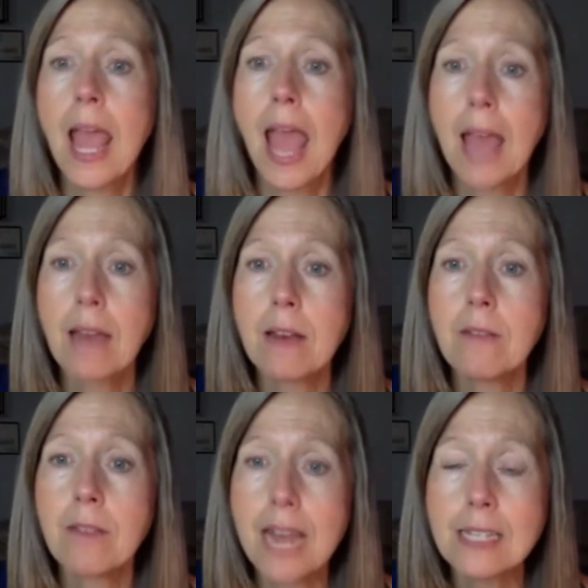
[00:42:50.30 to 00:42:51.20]
And
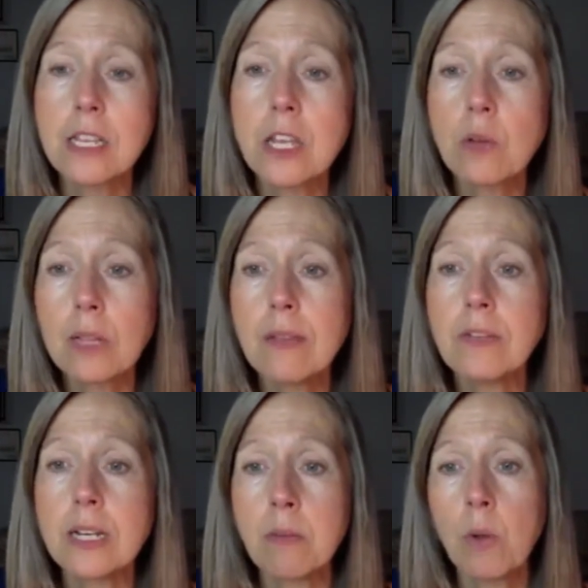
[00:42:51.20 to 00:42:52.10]
Vanessa, you
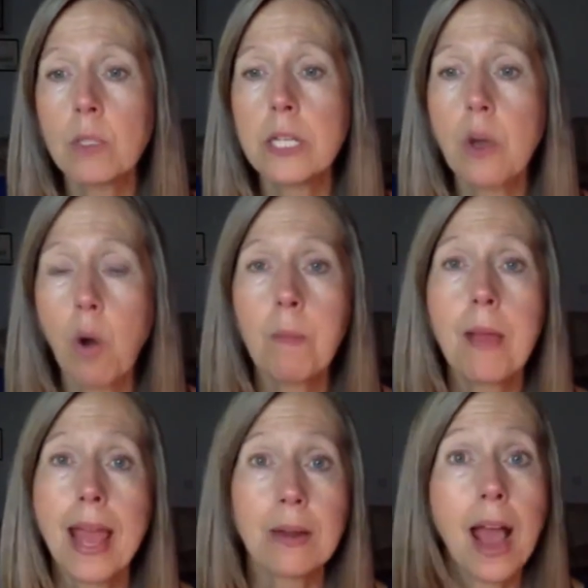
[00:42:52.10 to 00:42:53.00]
lived in a moldy home,
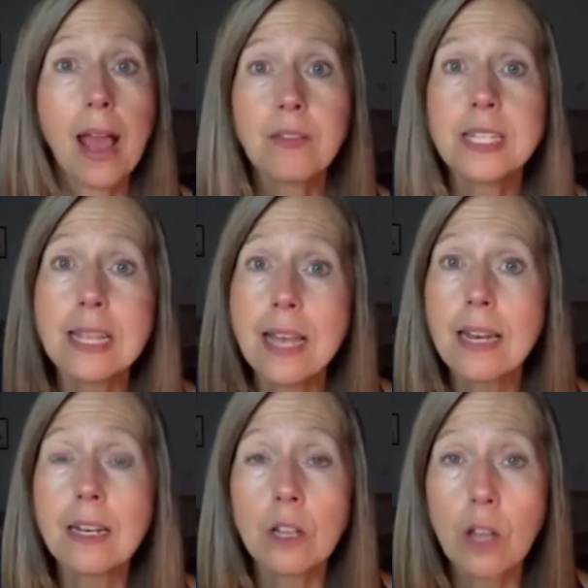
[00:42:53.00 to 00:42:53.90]
and I've seen that
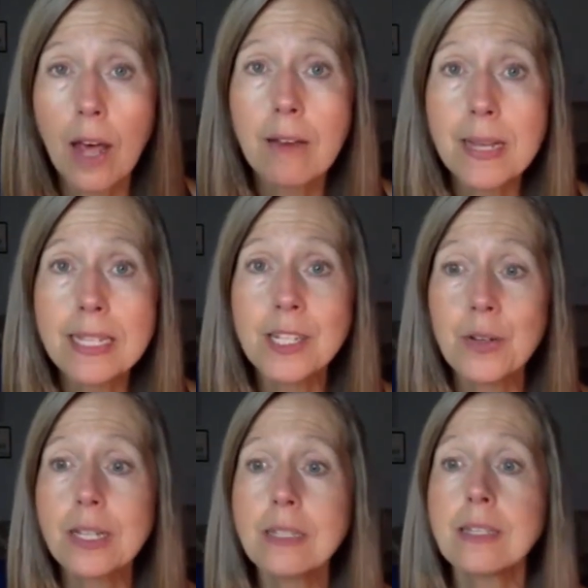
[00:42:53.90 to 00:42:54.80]
in a lot of my
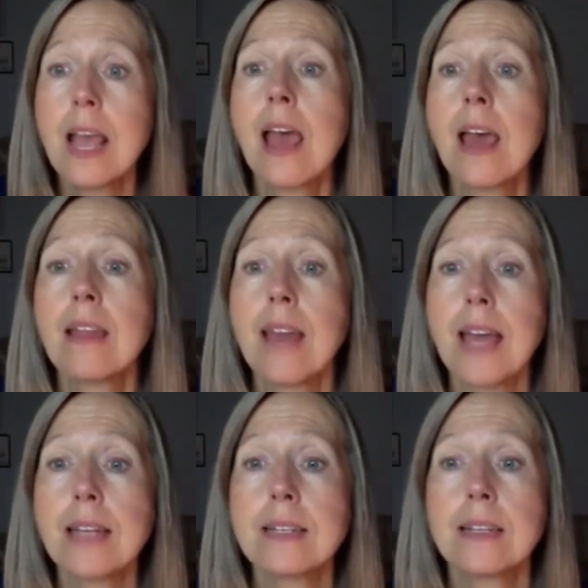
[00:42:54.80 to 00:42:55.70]
students
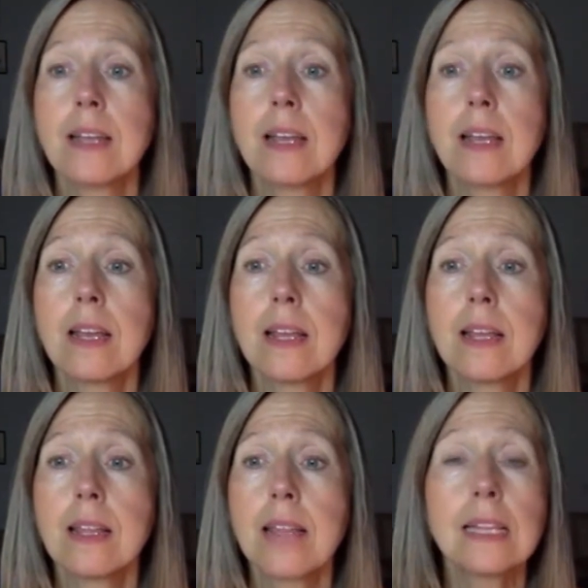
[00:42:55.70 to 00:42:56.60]
that
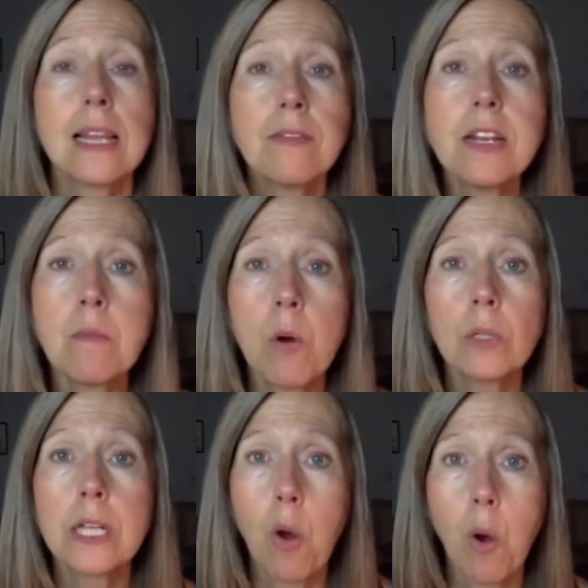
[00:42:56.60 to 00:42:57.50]
they lived in a
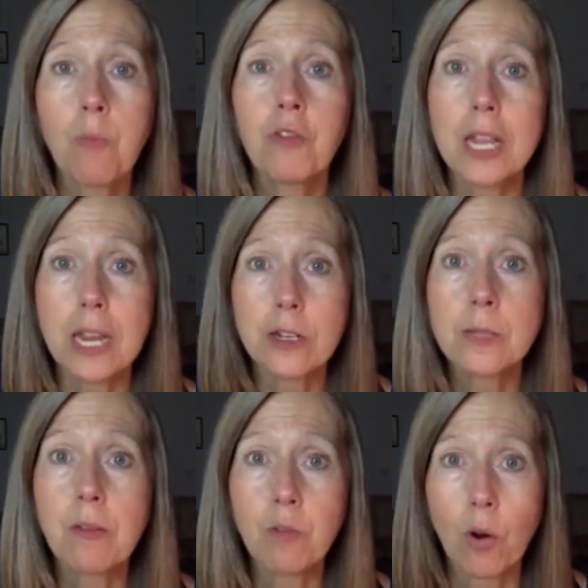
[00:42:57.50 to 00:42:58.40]
moldy home for years
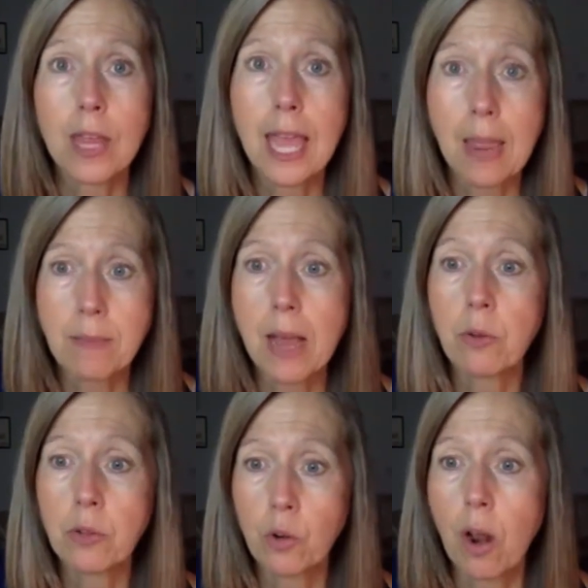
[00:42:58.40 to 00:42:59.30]
before they came down
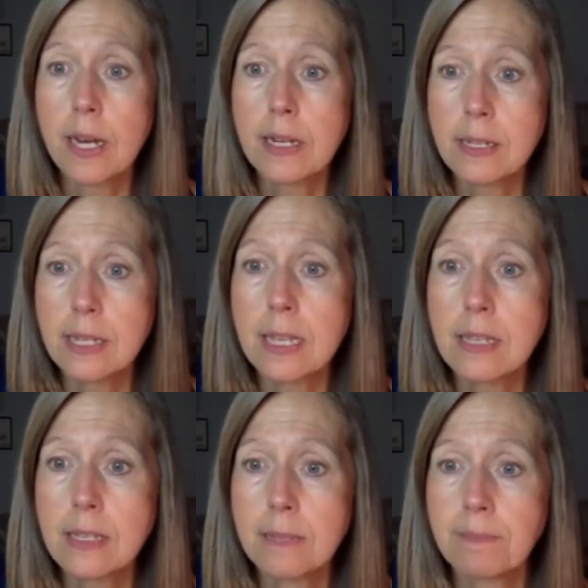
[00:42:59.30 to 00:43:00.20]
with chronic disease.